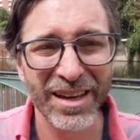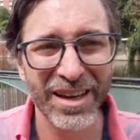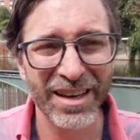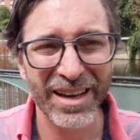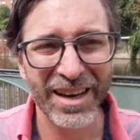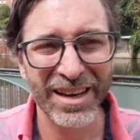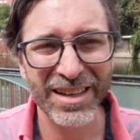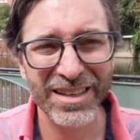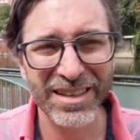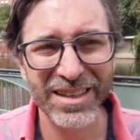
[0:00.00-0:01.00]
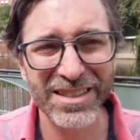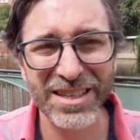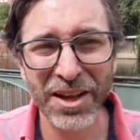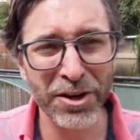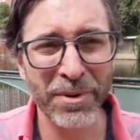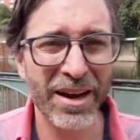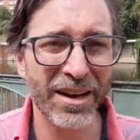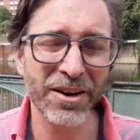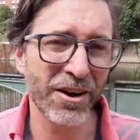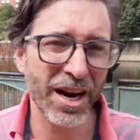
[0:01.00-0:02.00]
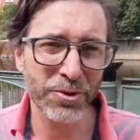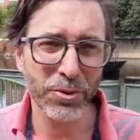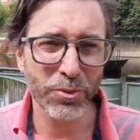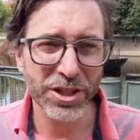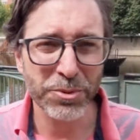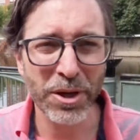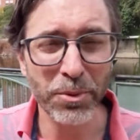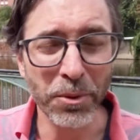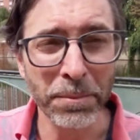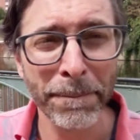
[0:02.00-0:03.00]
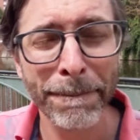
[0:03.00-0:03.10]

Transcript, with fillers: and, and he, he's telling him how to interact with rich people.